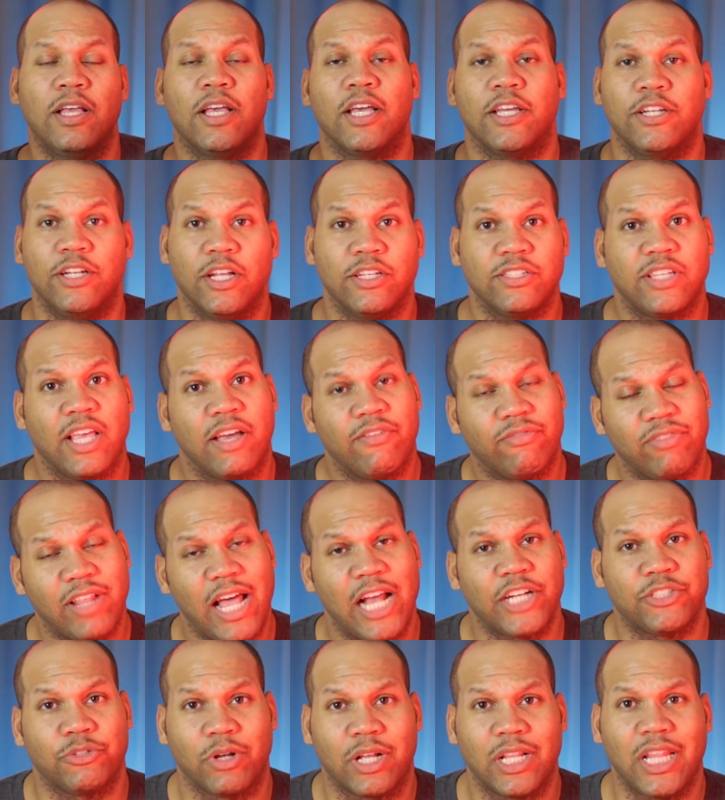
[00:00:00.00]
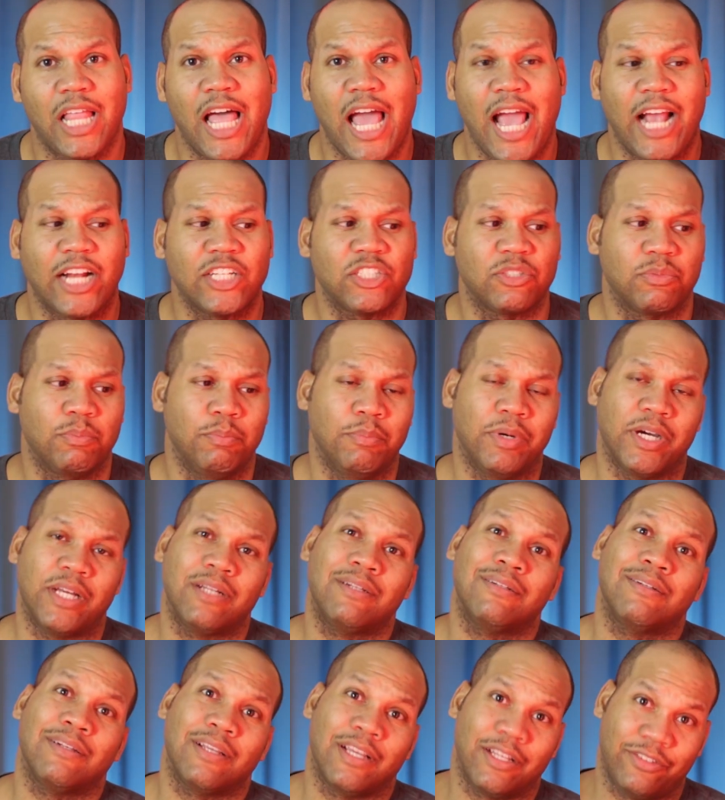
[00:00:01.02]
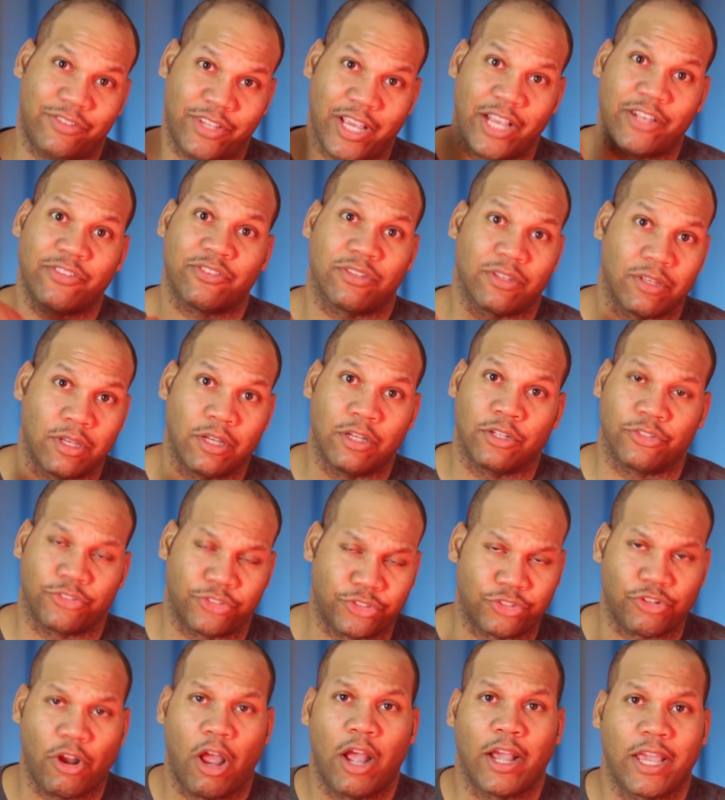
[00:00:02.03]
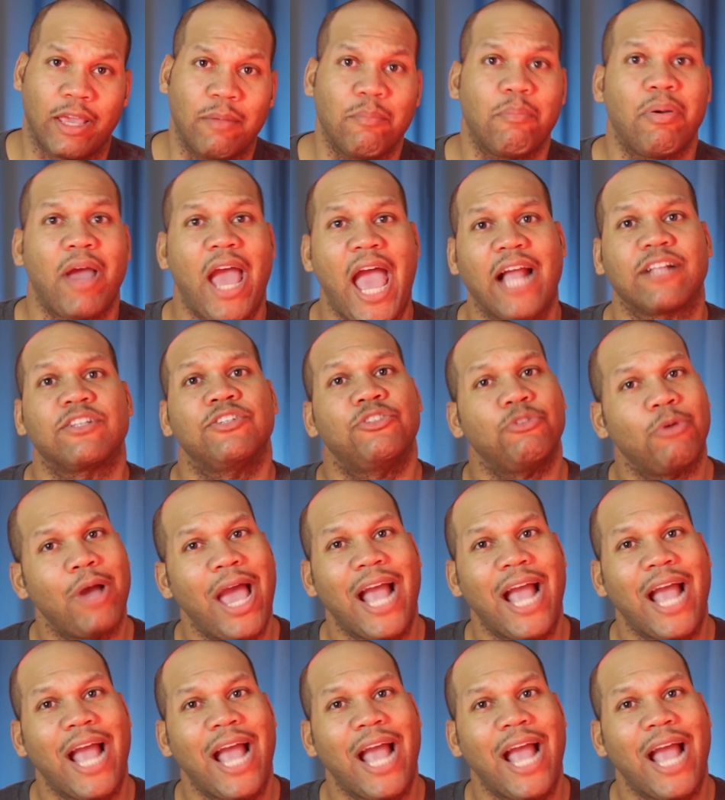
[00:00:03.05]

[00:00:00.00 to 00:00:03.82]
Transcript: It does have flash on clash, but it takes a strong impact to